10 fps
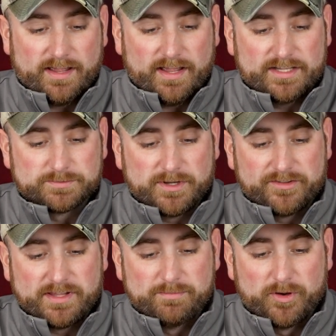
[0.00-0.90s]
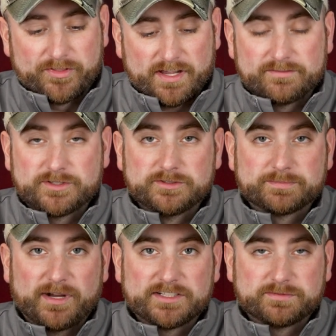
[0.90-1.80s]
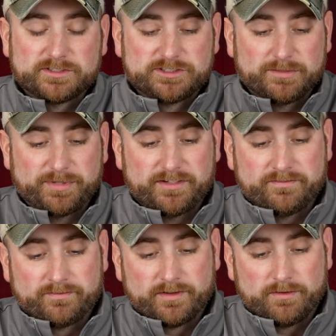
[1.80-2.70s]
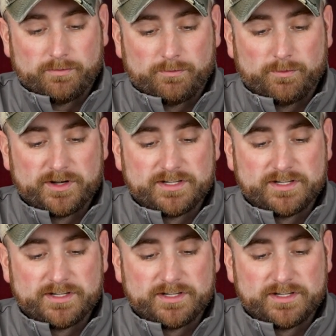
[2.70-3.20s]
As well, they both have two spots with jimping, one